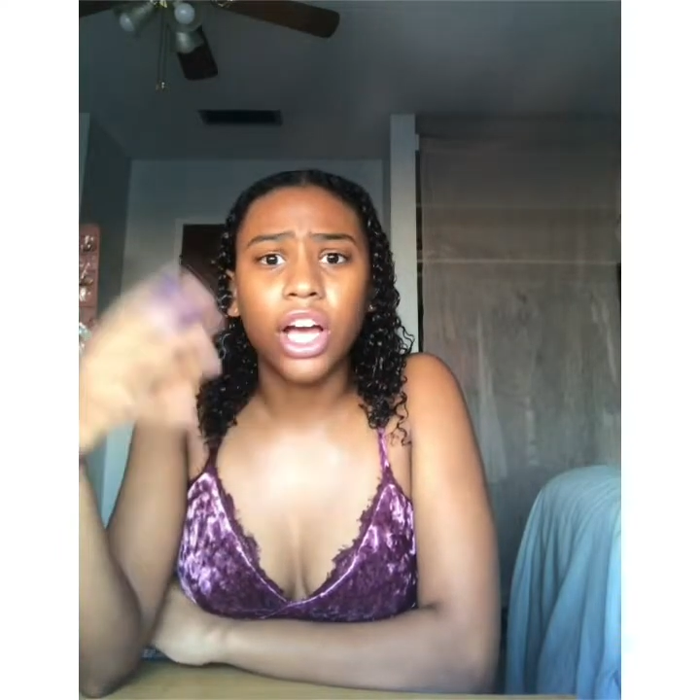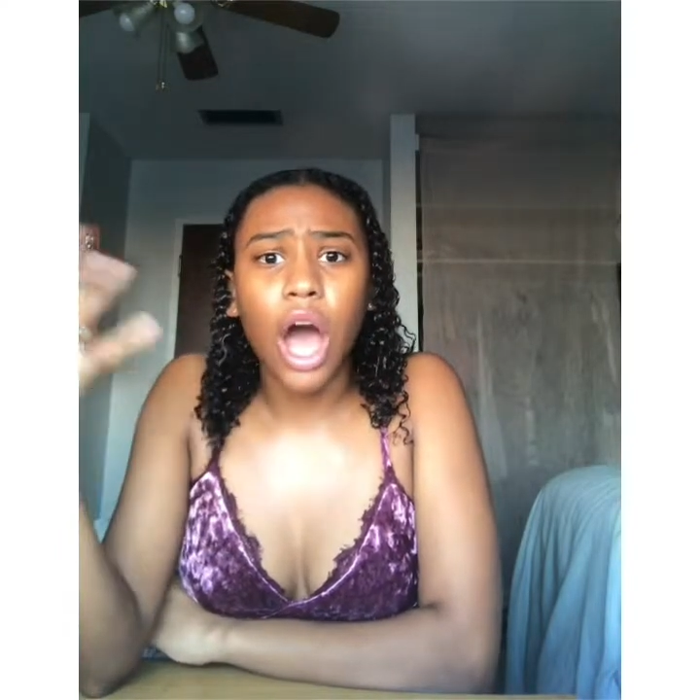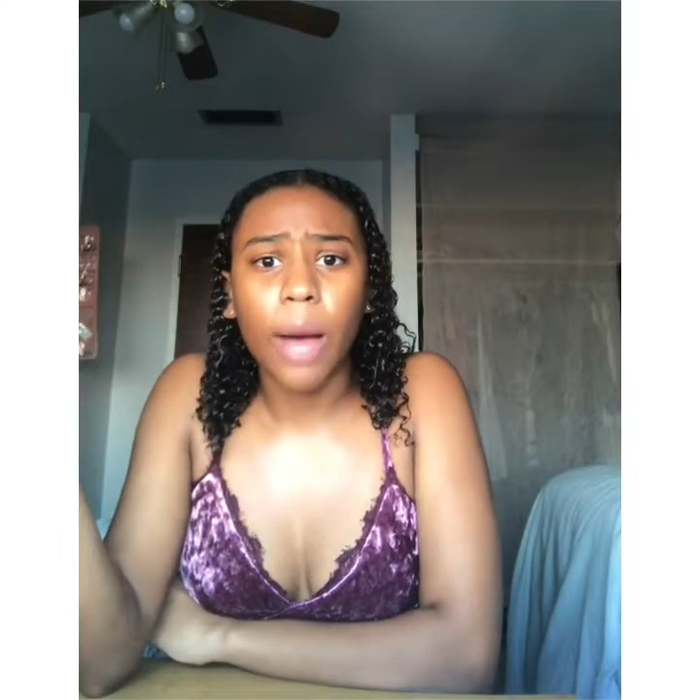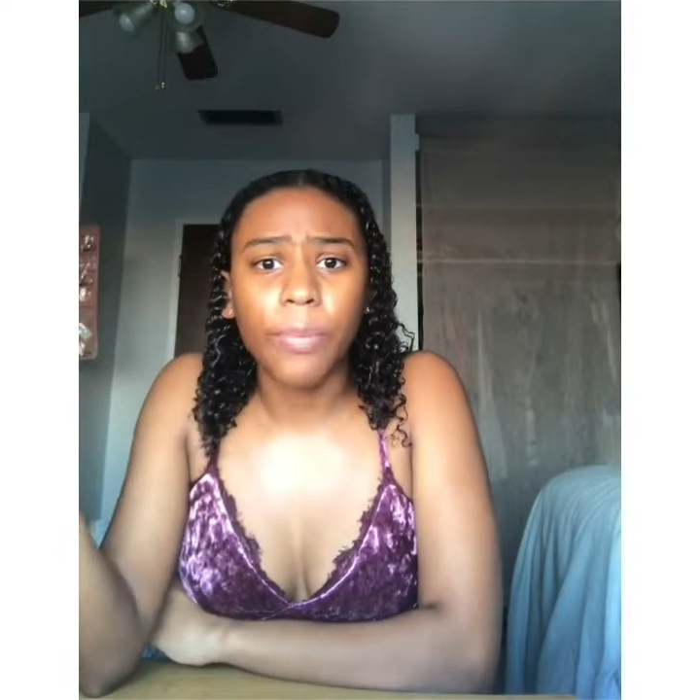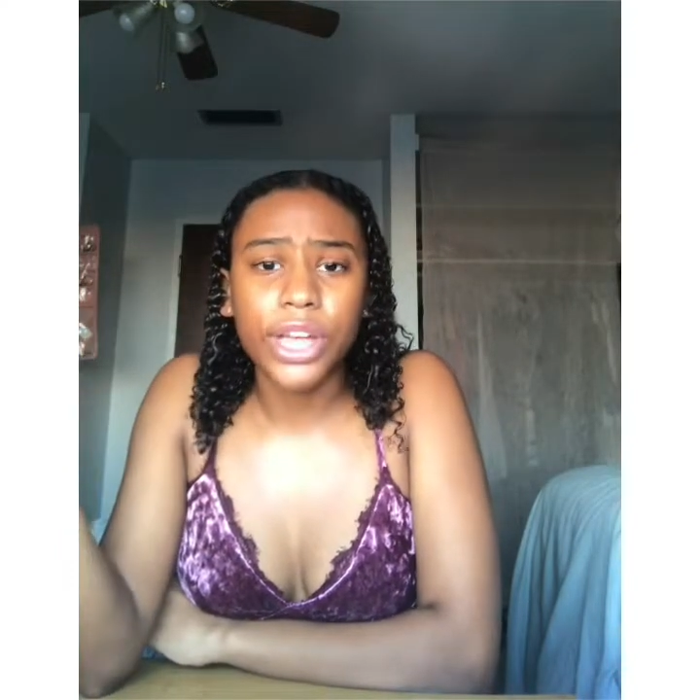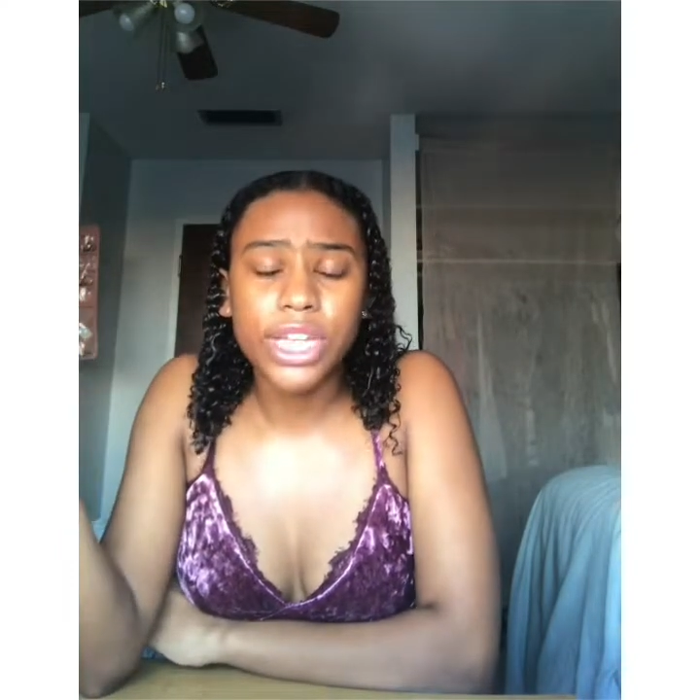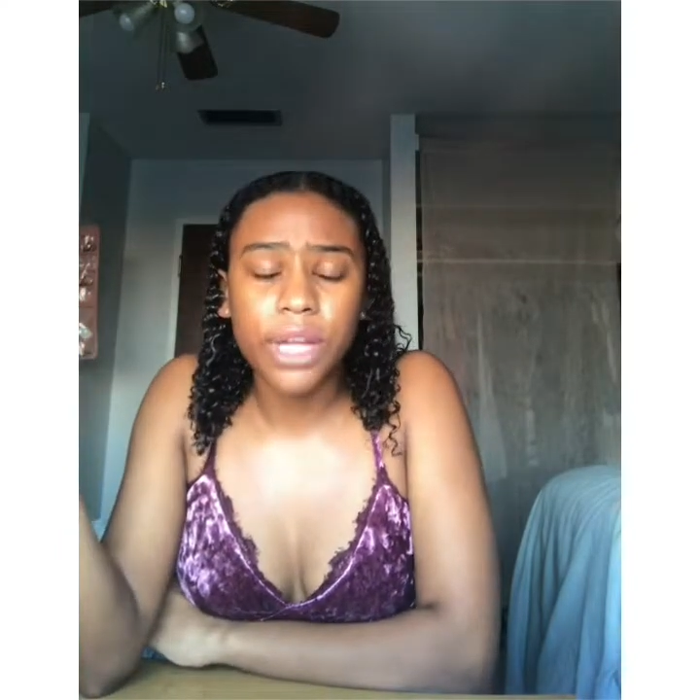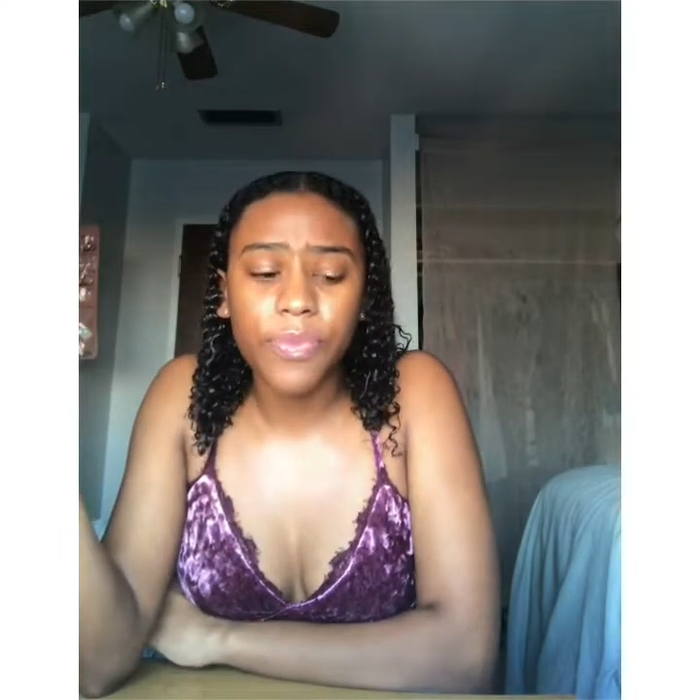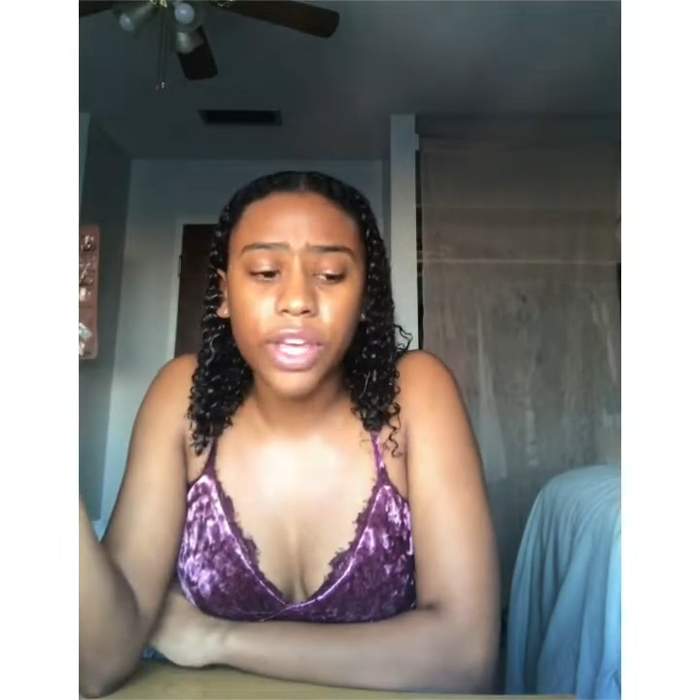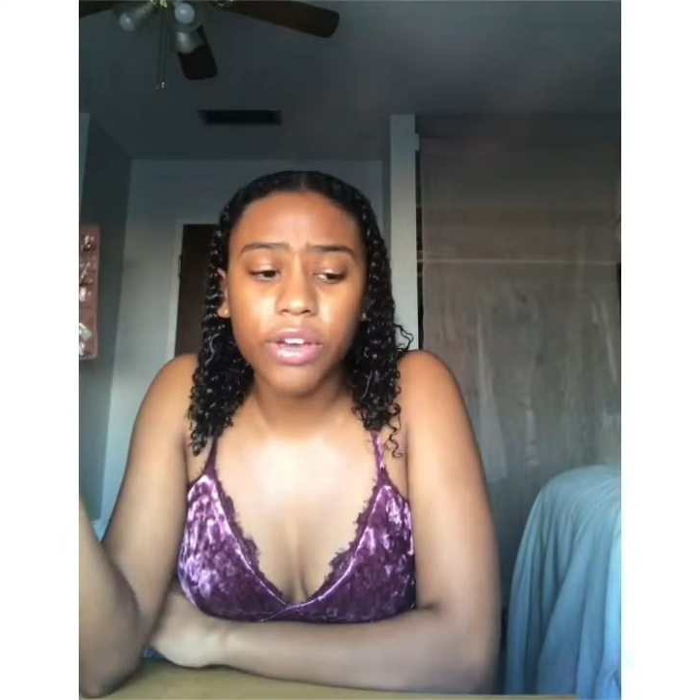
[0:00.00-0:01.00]
accomplished
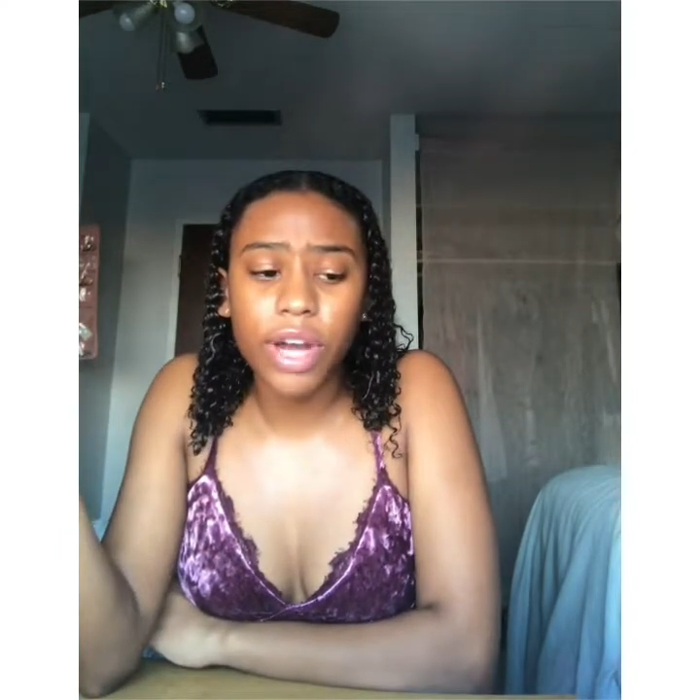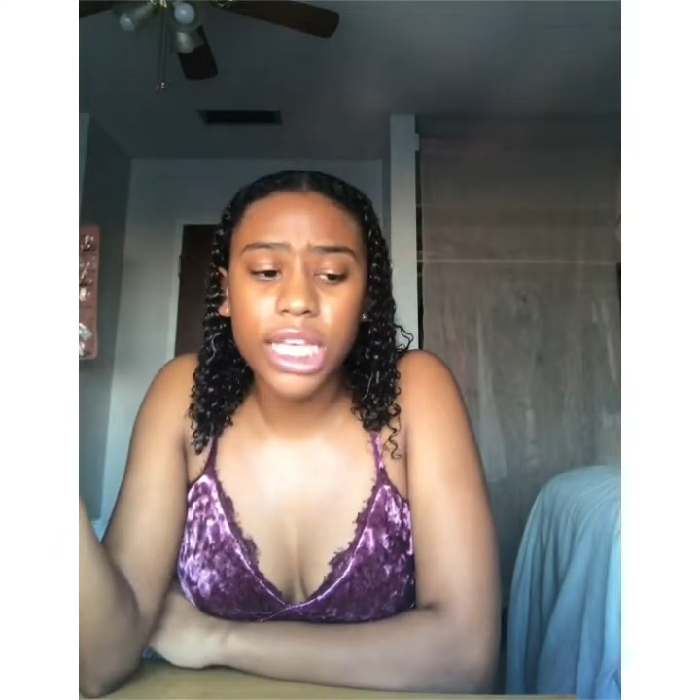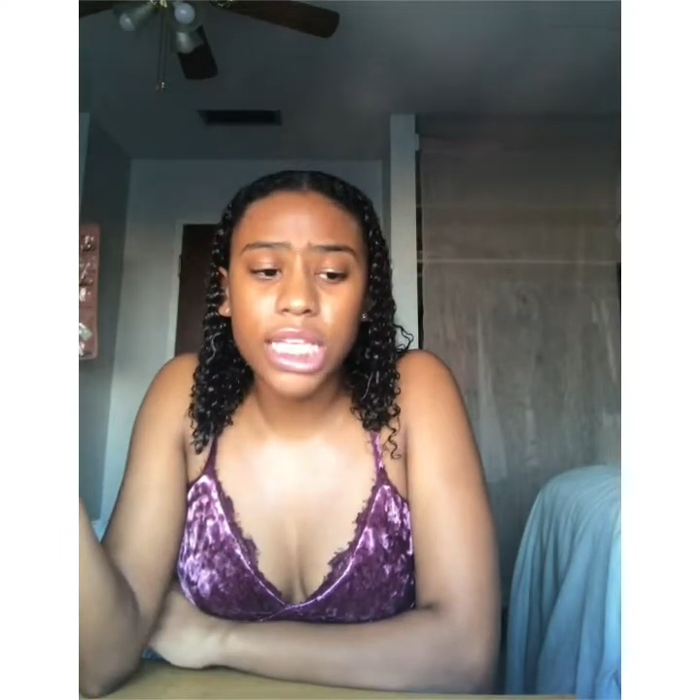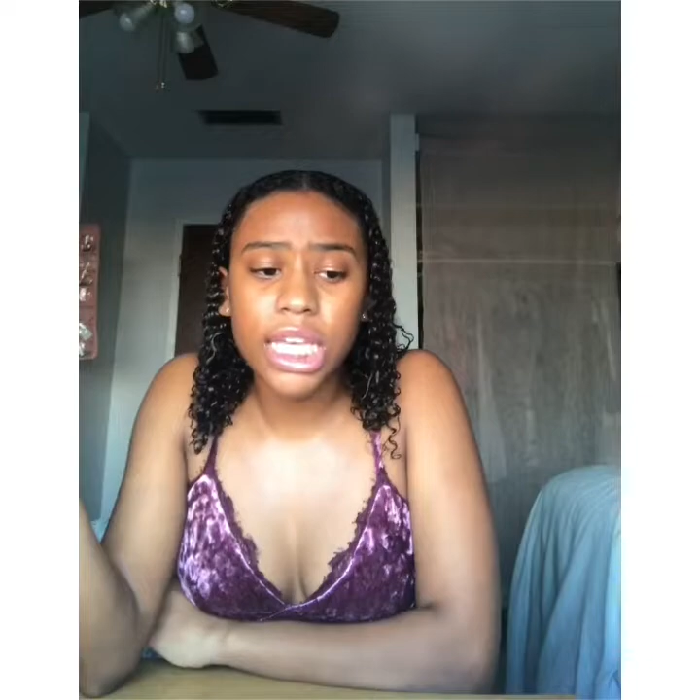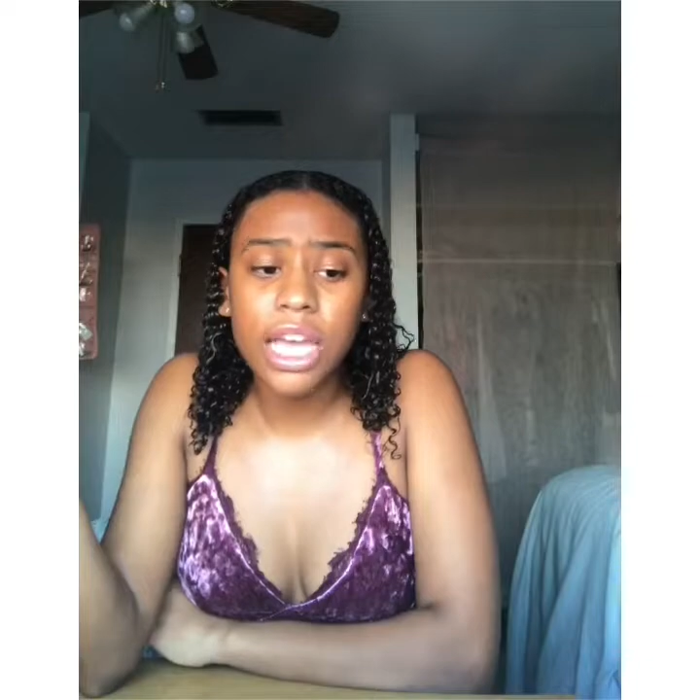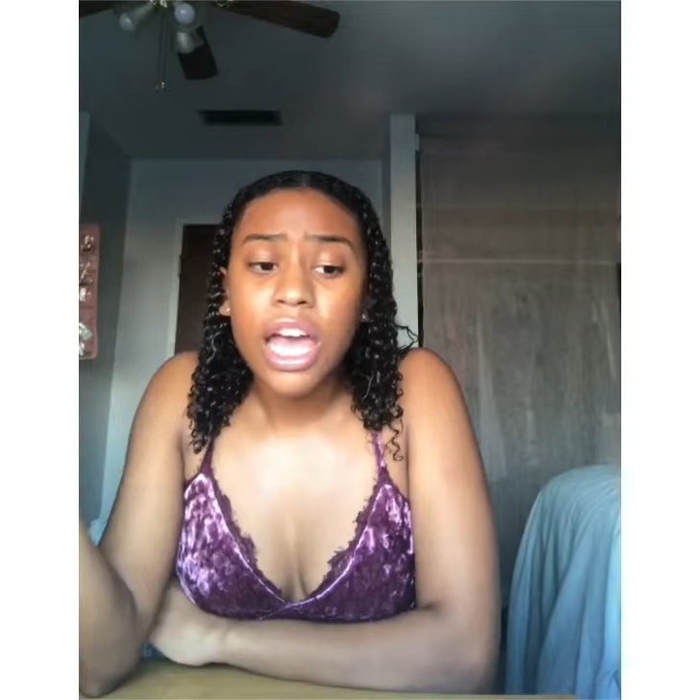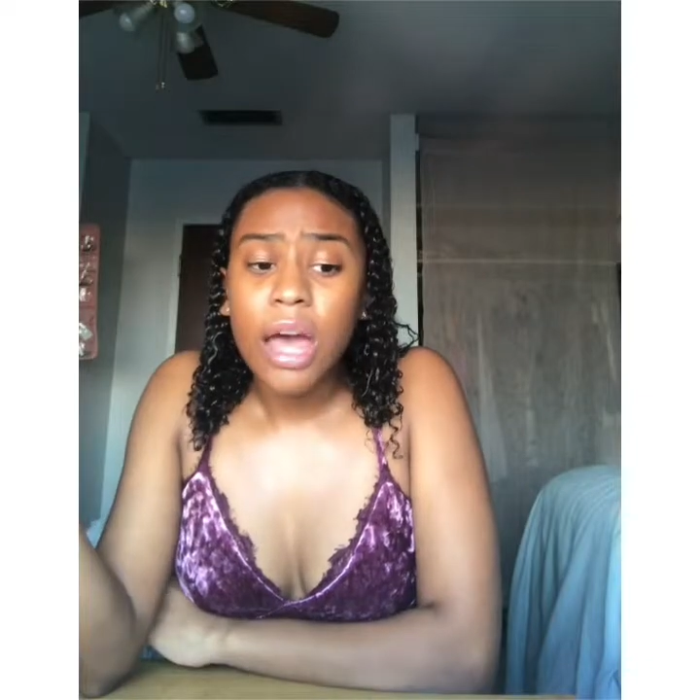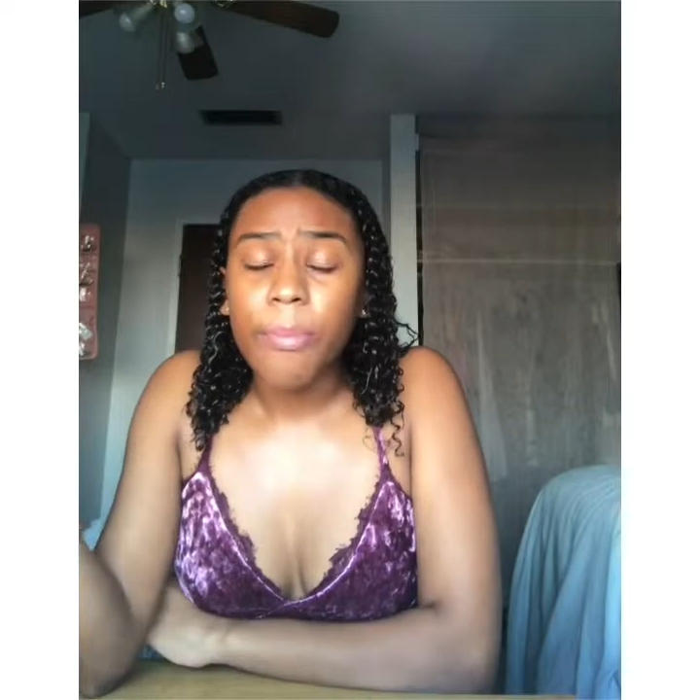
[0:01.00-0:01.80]
something crazy.